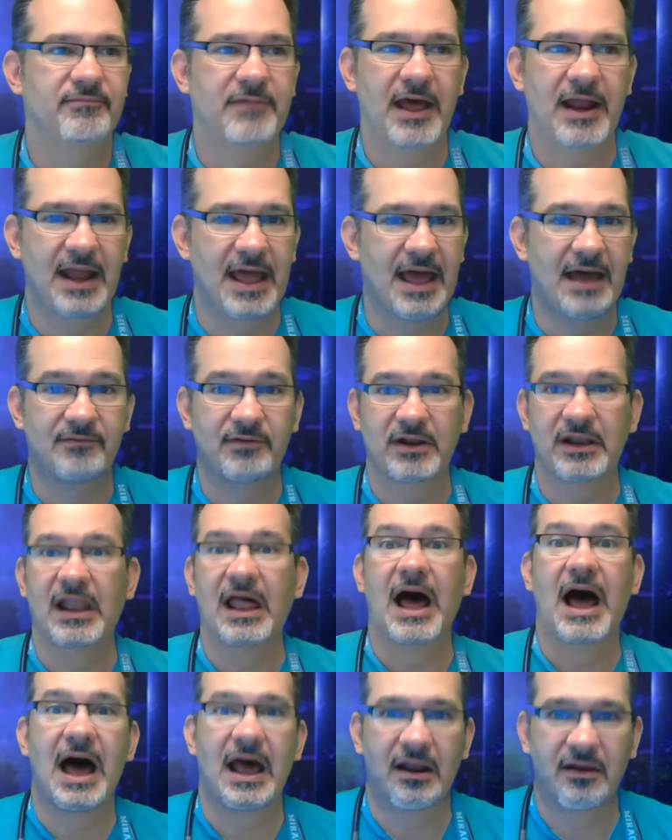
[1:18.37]
have a
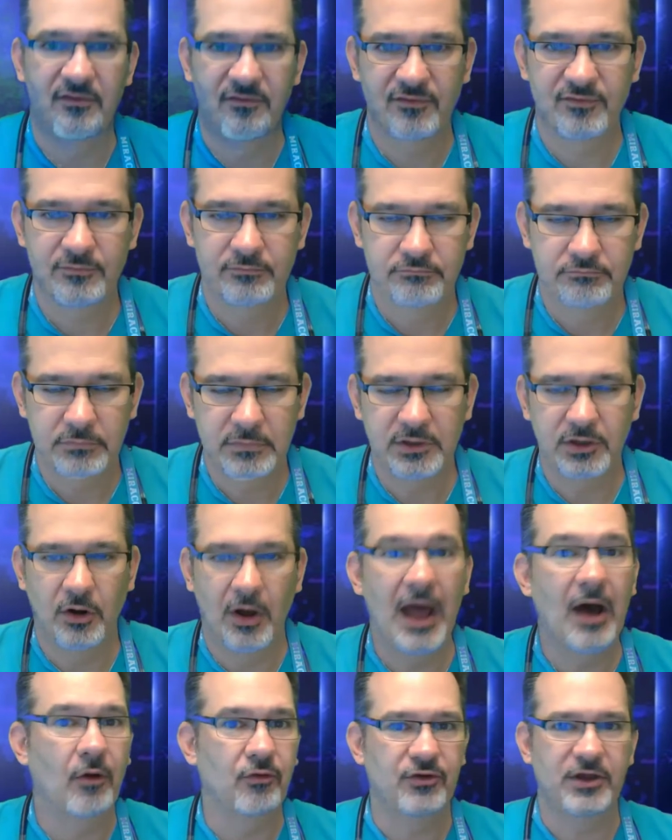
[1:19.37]
lot of
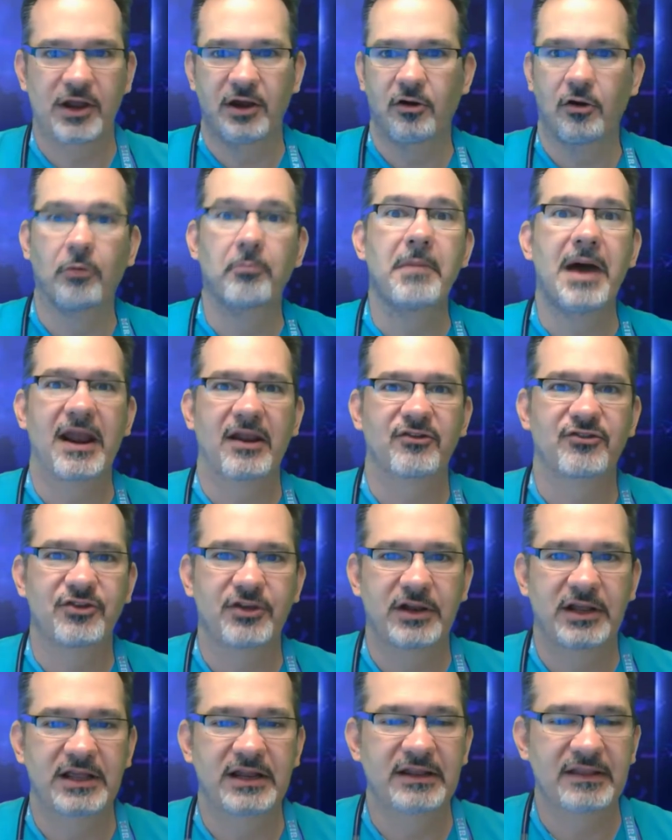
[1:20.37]
healthcare or medicine
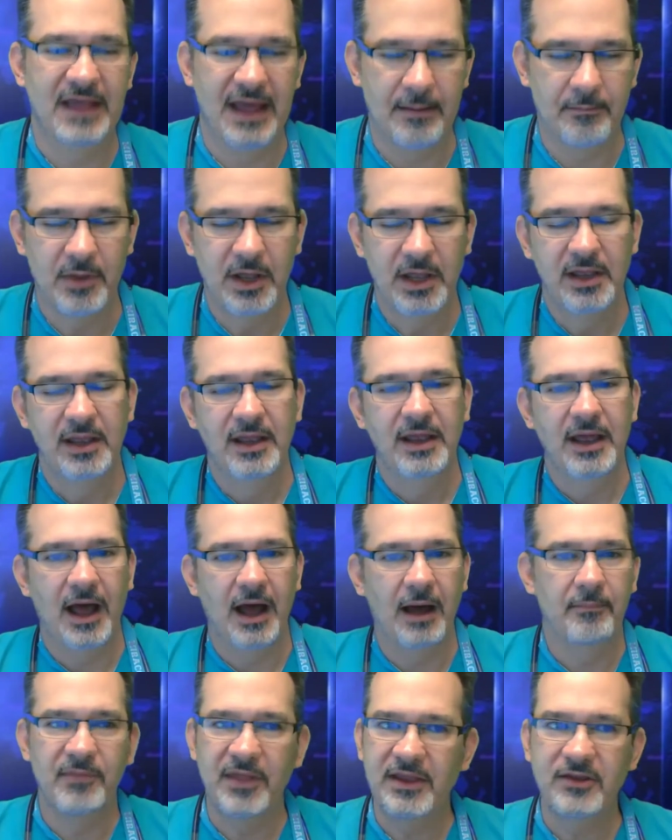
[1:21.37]
in them,
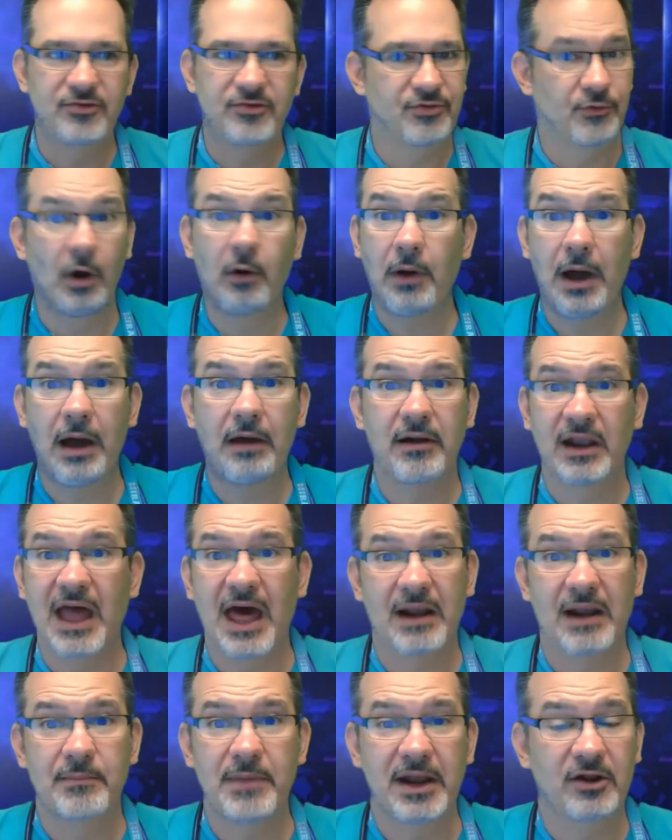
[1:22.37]
they throw out a lot
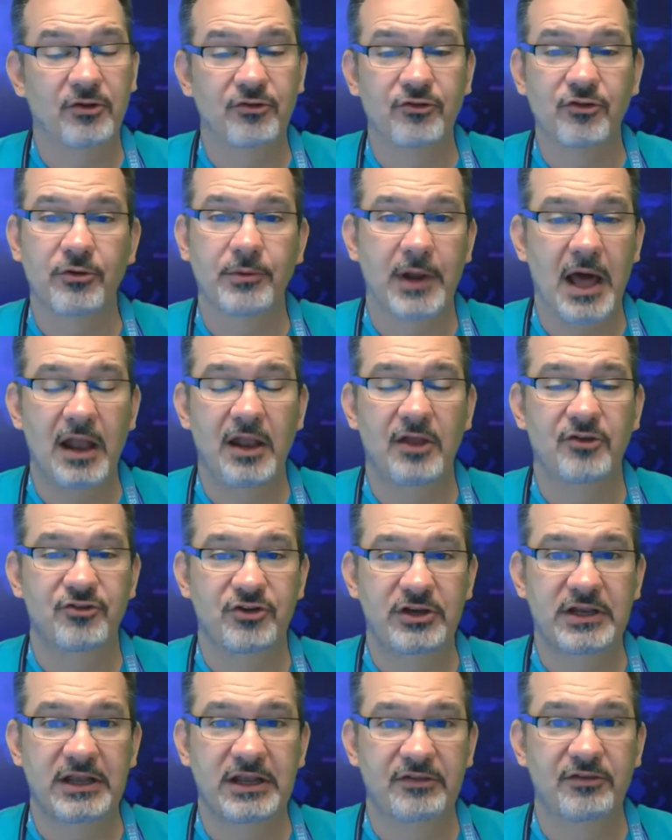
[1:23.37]
of medical
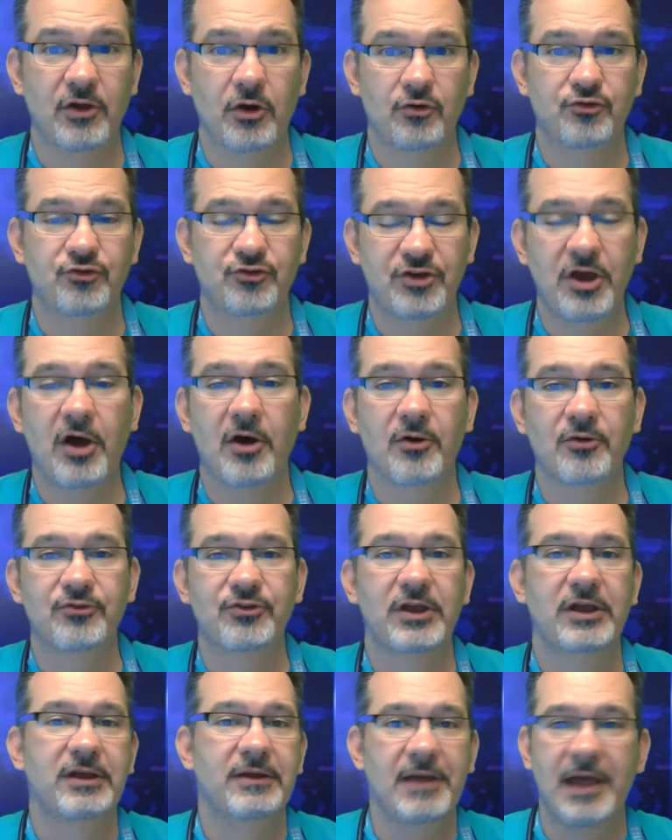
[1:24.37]
terminology in those shows,
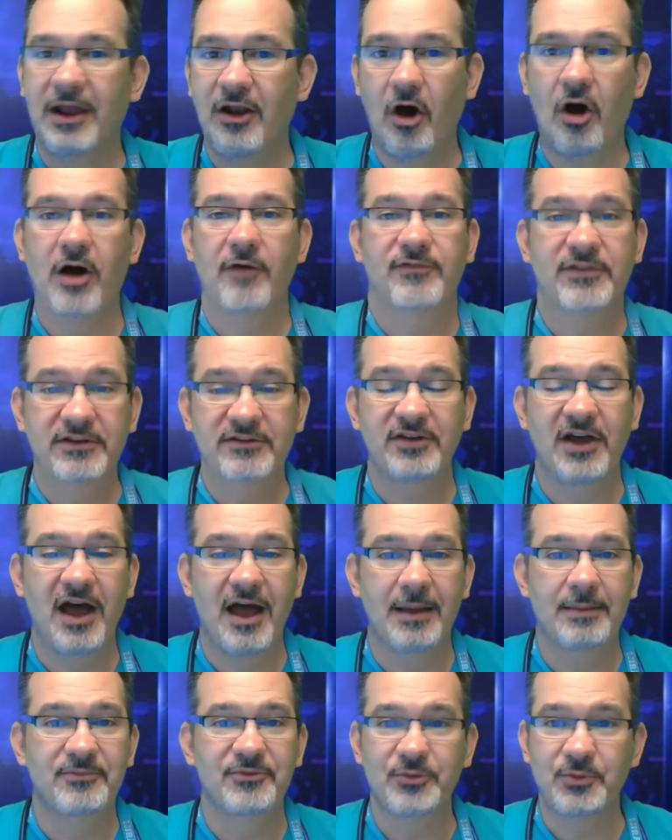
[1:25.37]
and
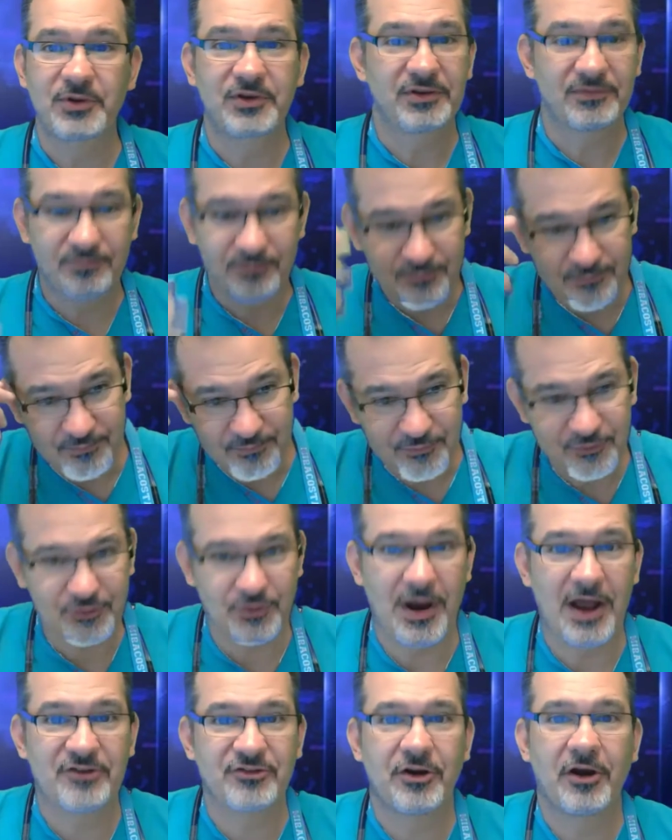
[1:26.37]
oftentimes we
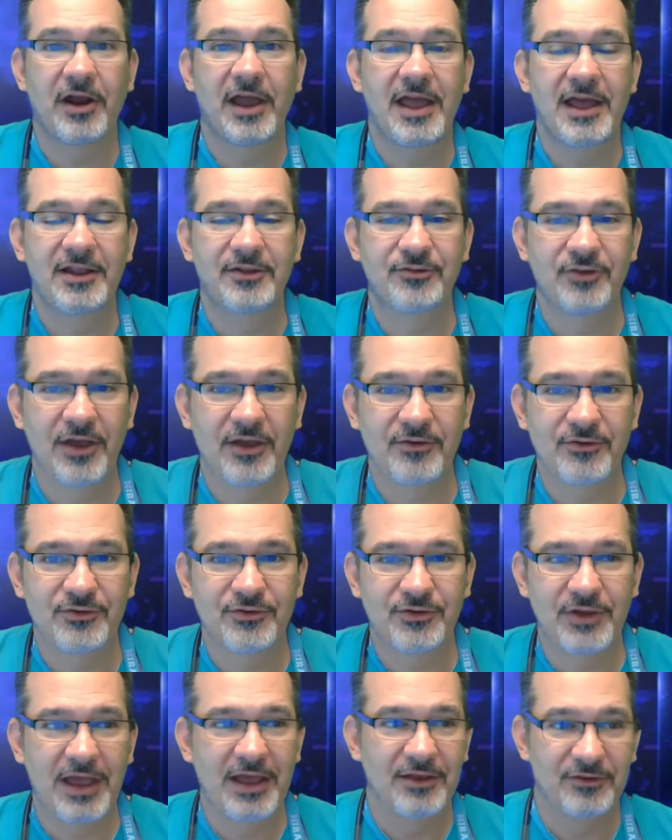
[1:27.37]
scratch our heads
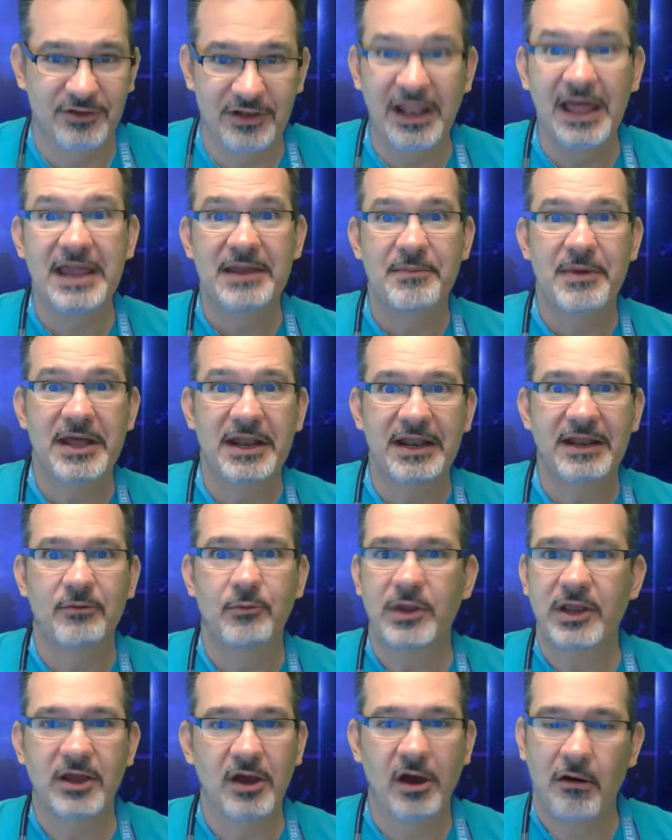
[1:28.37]
as laymen and
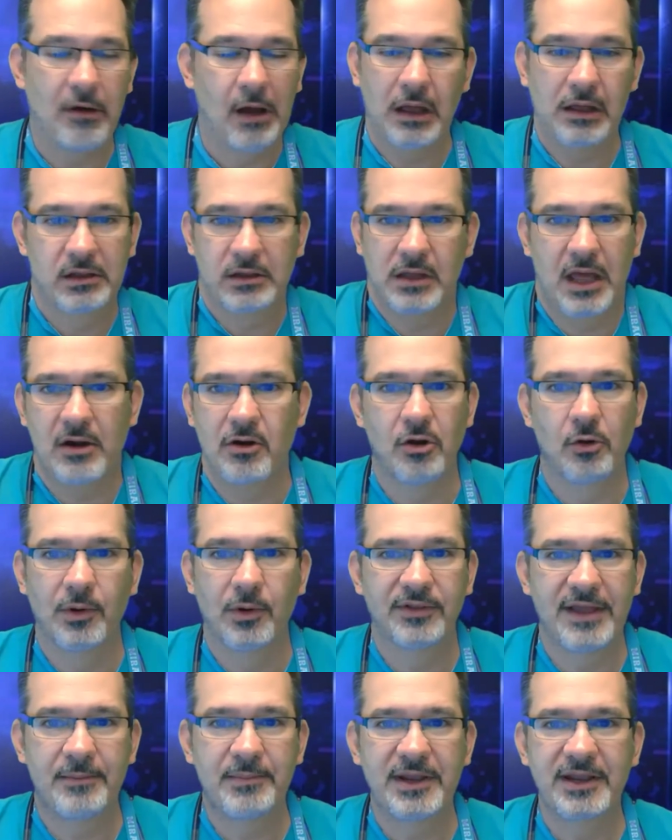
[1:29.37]
we go, I don't know what
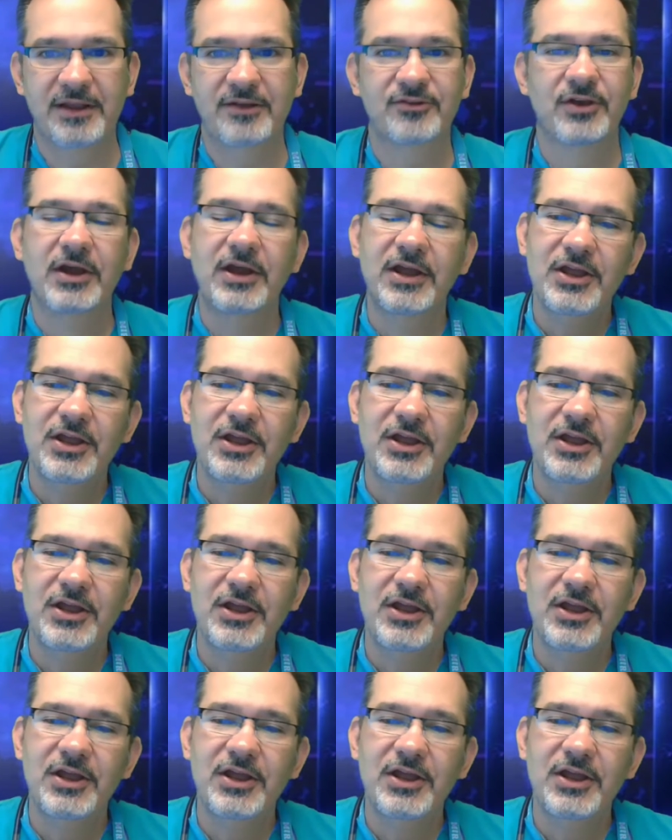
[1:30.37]
that means.